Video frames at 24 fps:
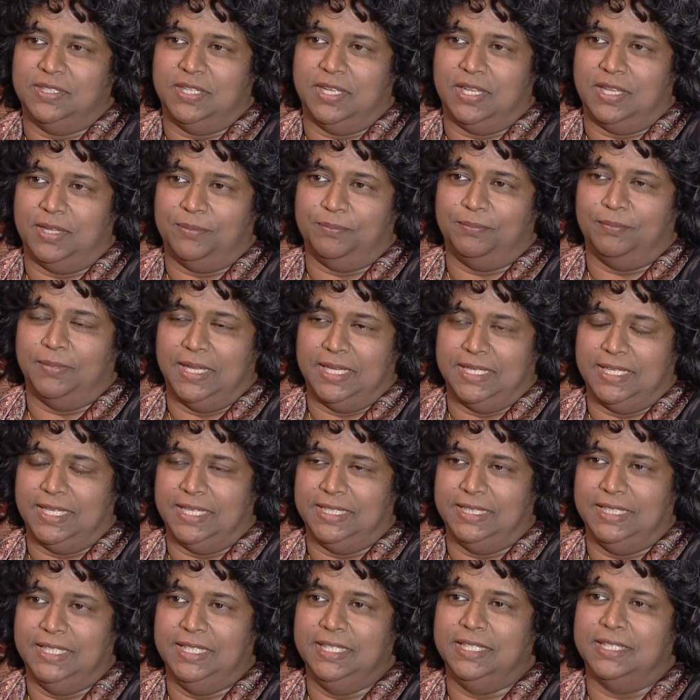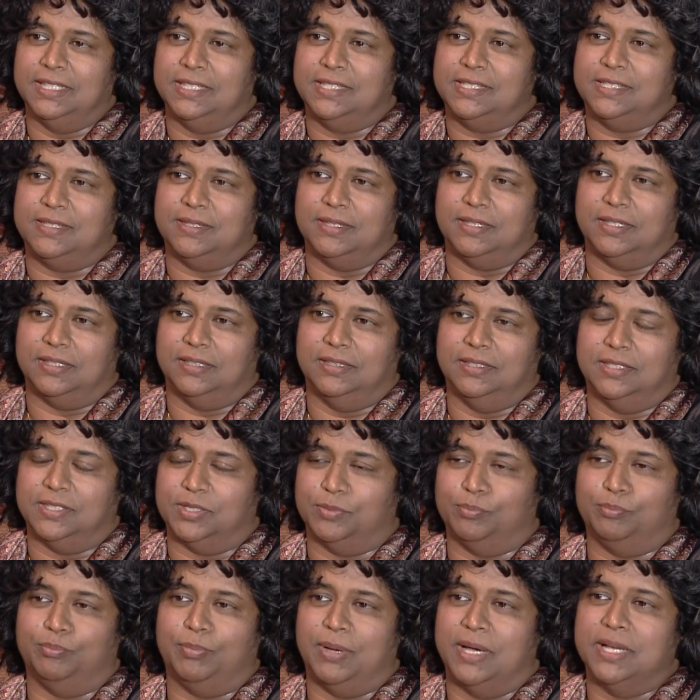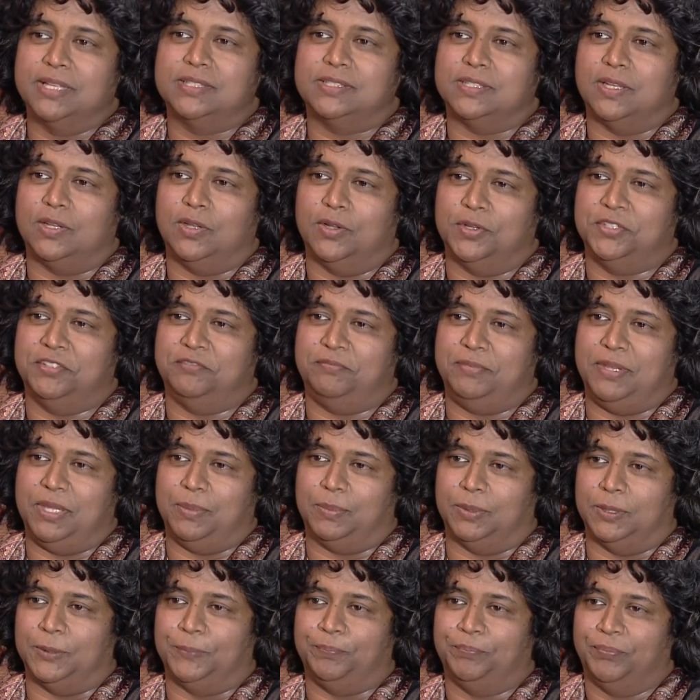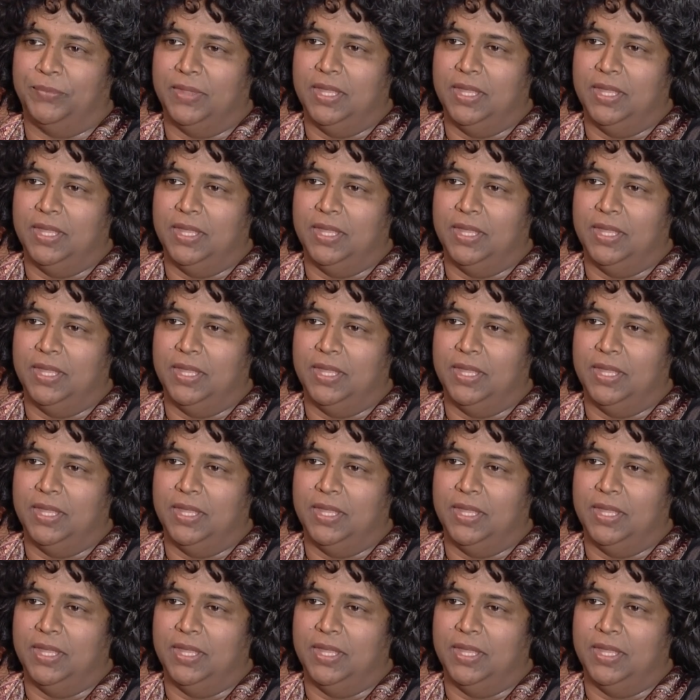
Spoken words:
and I think this bugs a lot of people.